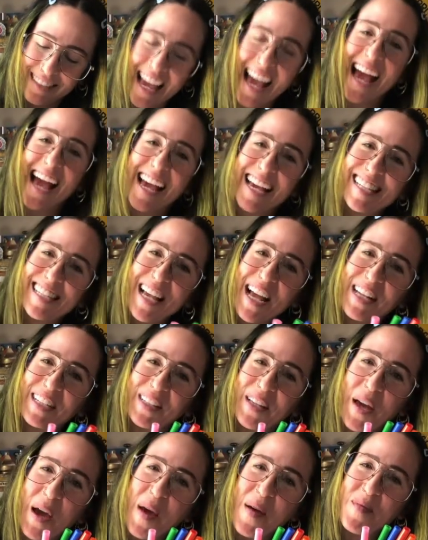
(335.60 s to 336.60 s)
Yeah,
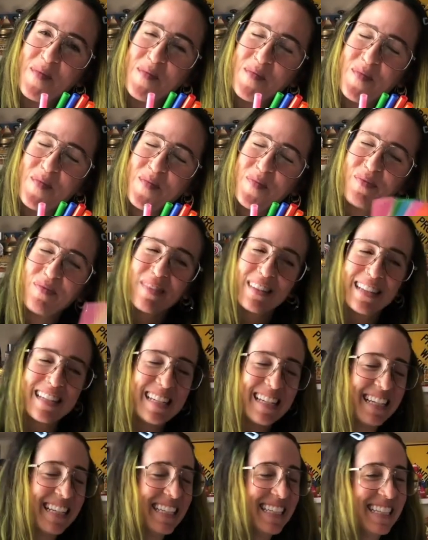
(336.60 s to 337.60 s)
exactly.
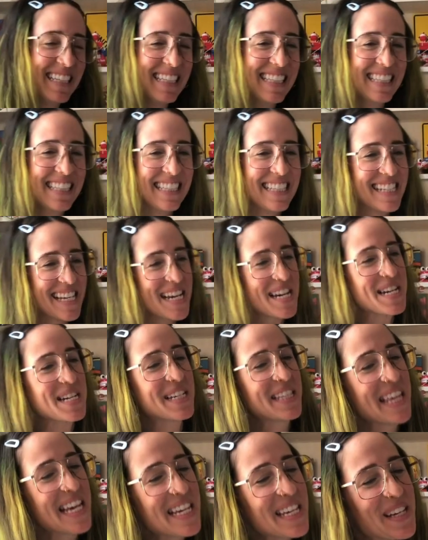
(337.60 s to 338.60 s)

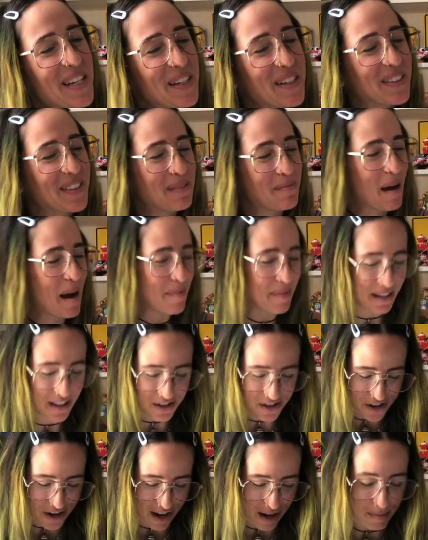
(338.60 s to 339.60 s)
Sick. Thank you. I'm happy to
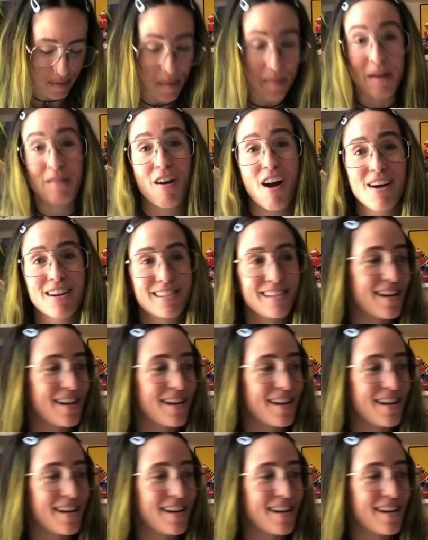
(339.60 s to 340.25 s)
draw. I'll put my rock